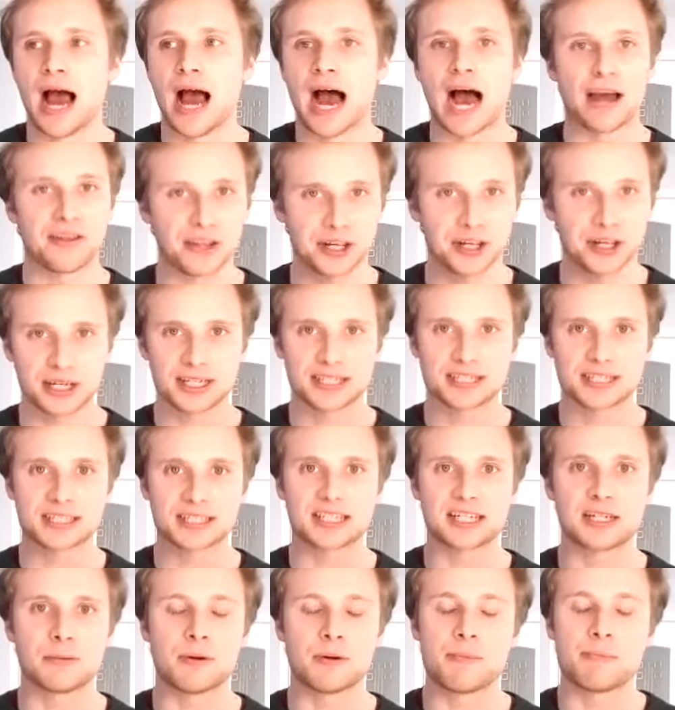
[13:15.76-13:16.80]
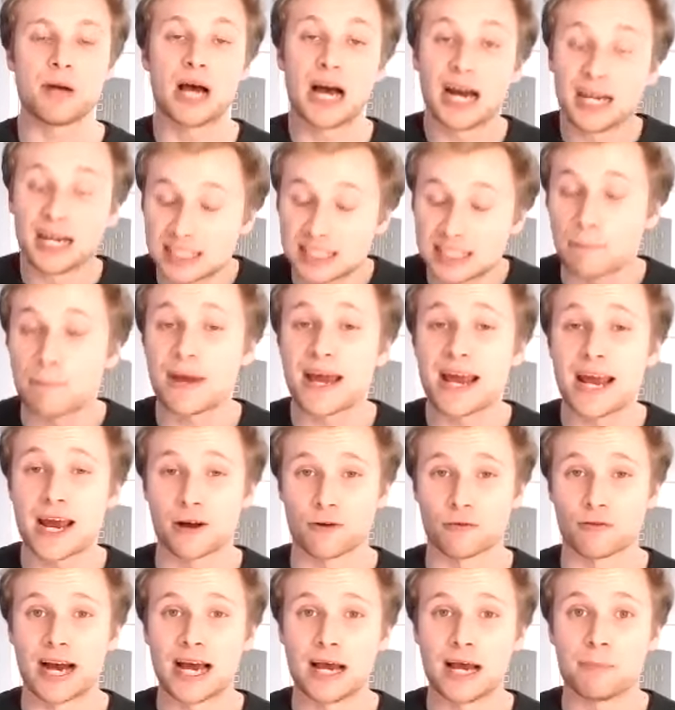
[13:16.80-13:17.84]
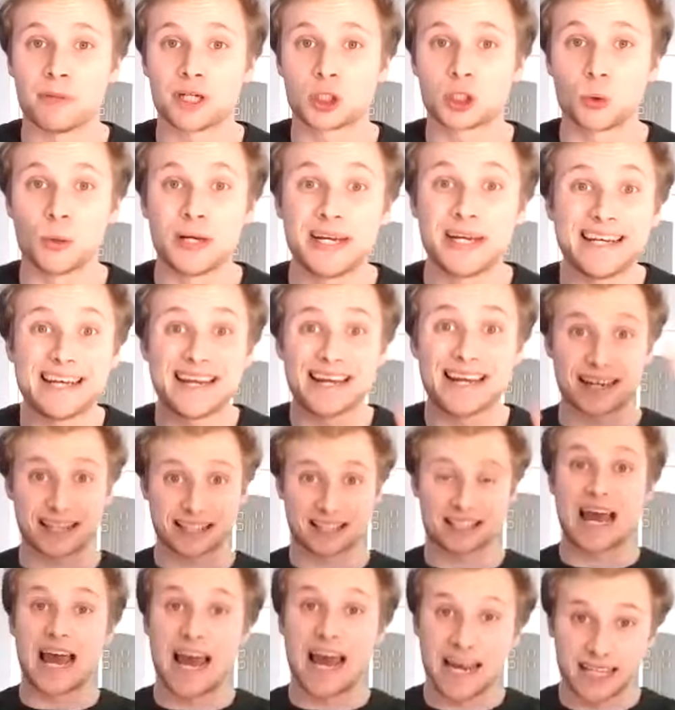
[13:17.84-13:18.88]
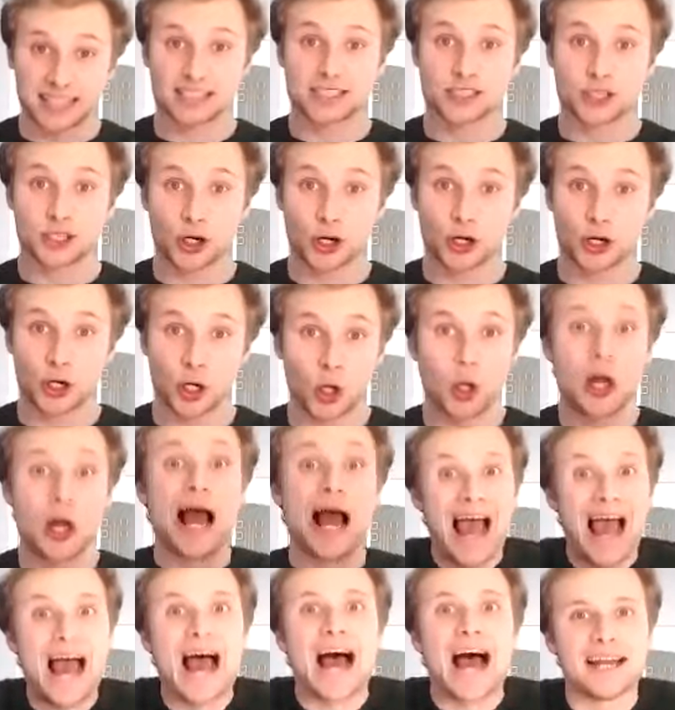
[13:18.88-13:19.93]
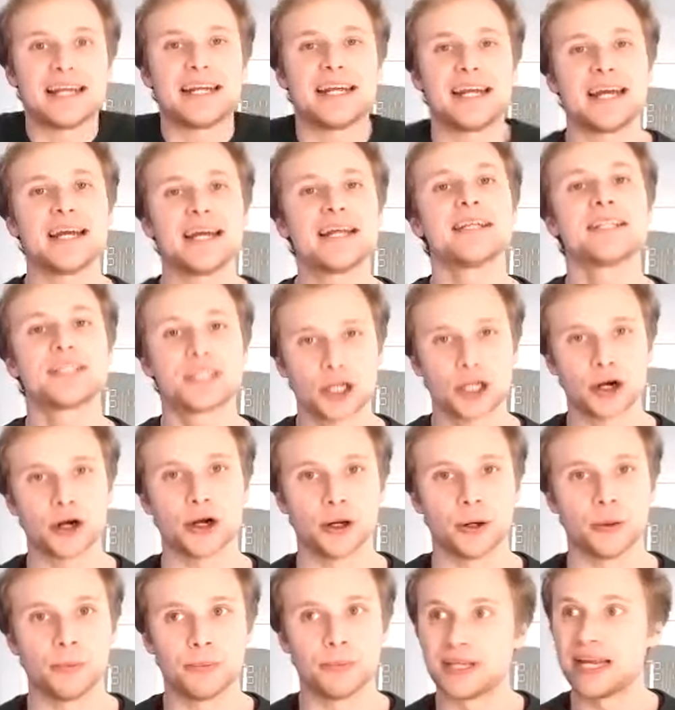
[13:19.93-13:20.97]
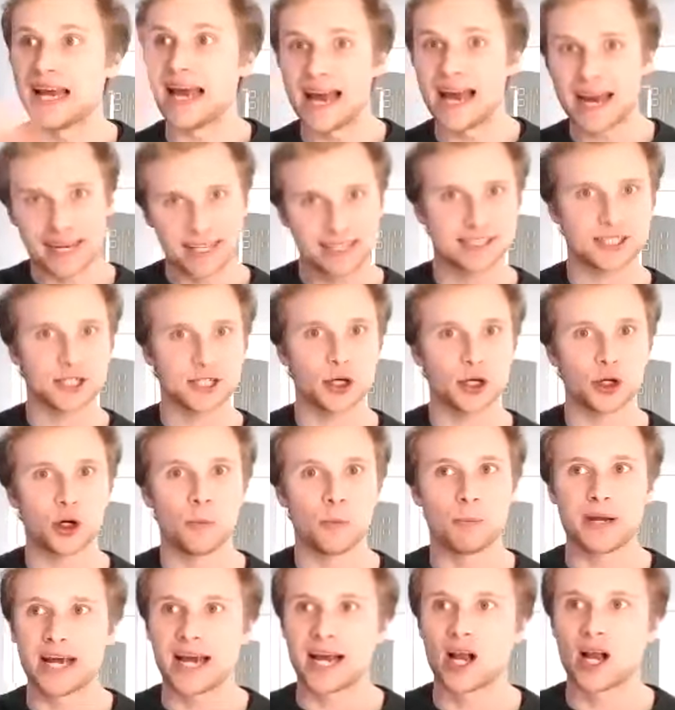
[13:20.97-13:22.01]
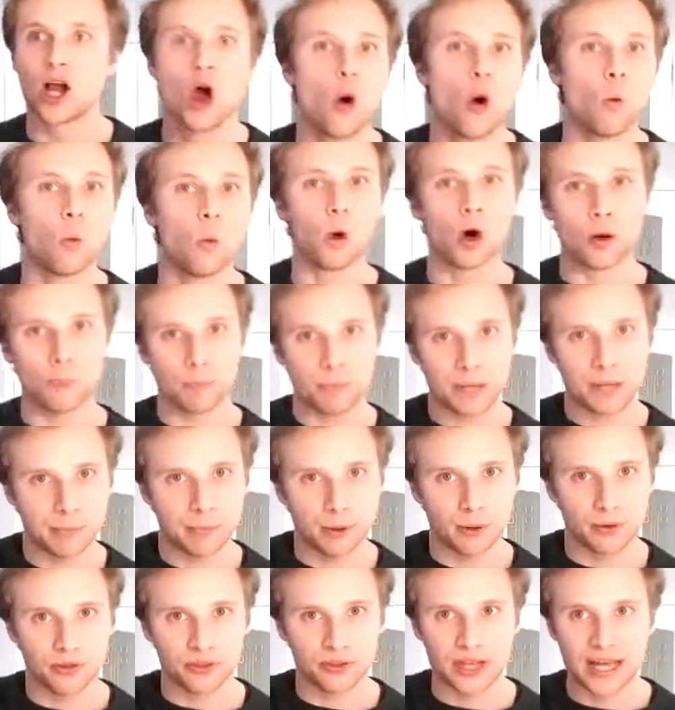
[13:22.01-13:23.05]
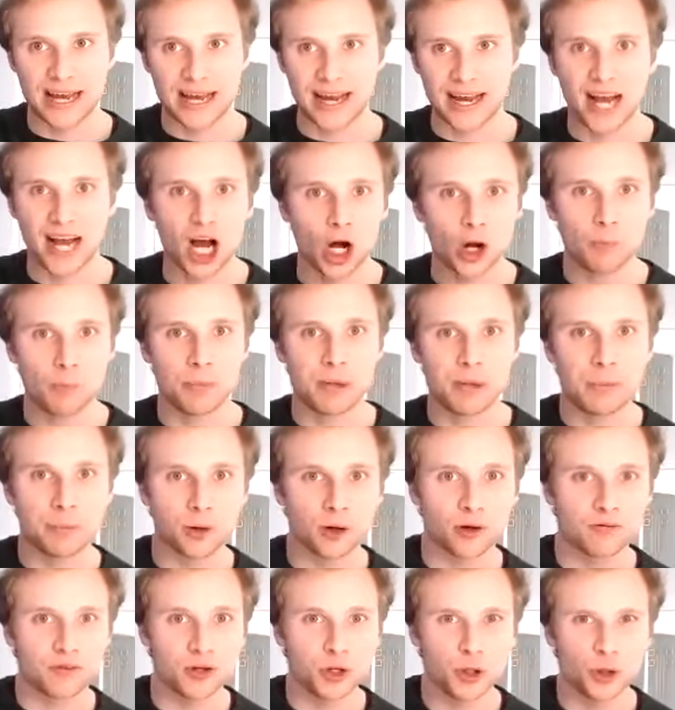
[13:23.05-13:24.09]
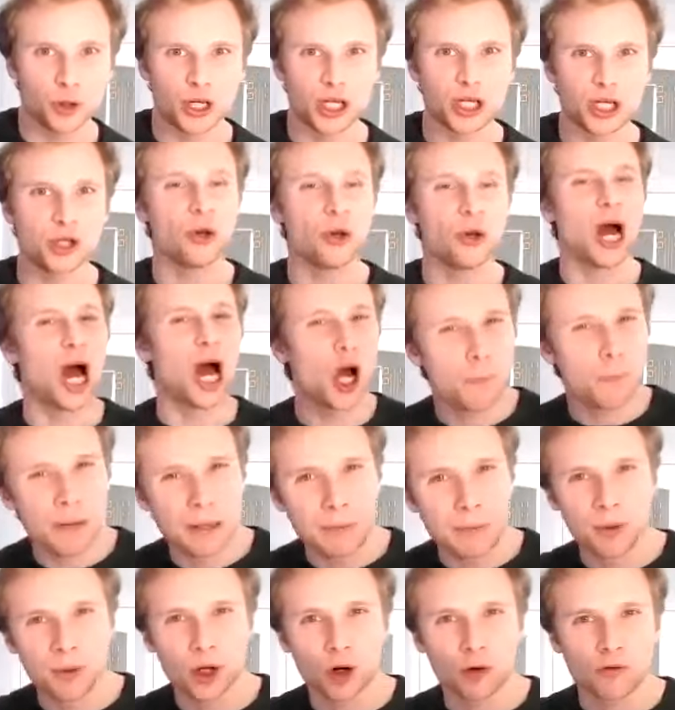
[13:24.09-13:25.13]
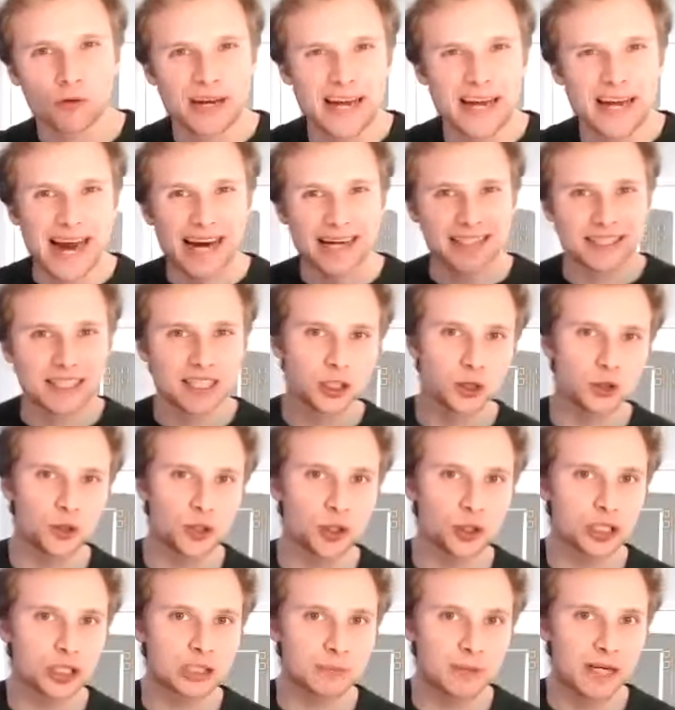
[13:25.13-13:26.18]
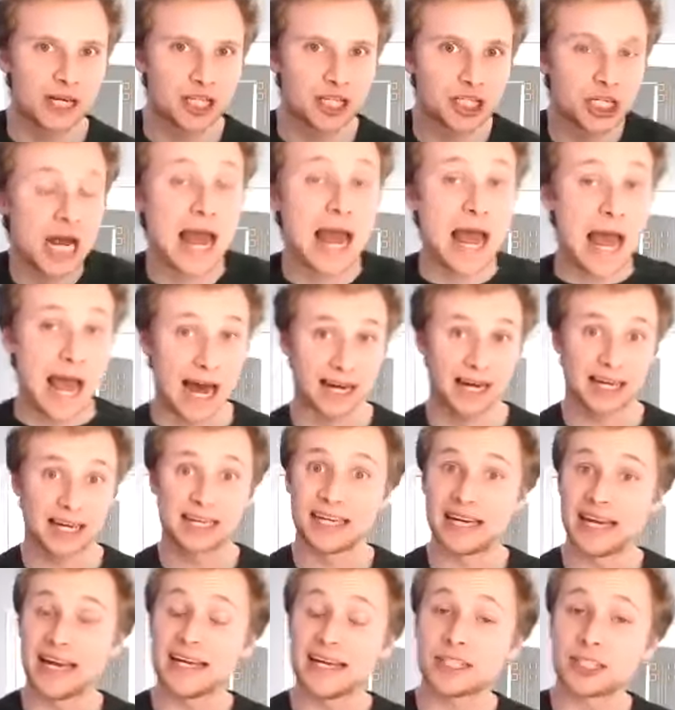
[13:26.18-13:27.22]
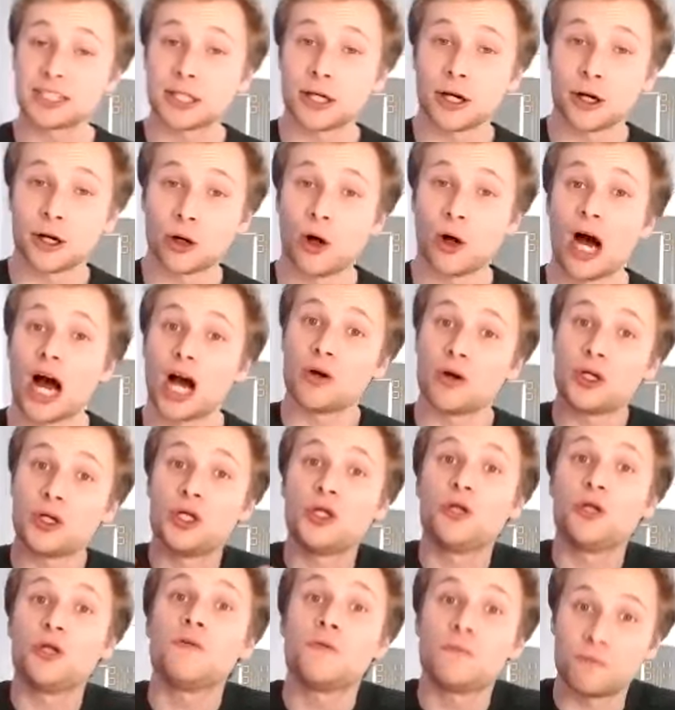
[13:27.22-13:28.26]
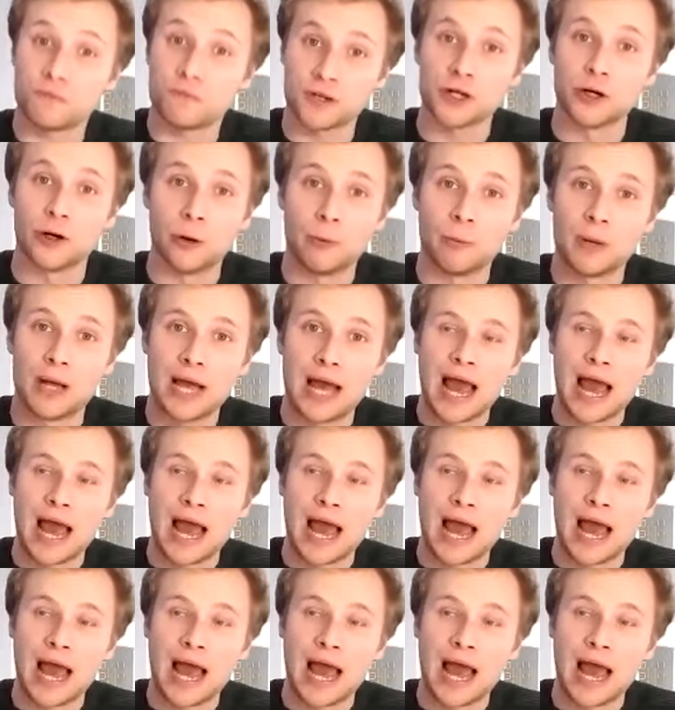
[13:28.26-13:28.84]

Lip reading: I think this is a debate, right, between the external and the internal. The external being what people think, how people are viewing you, how people are reacting to your speech, and then the internal, how you feel.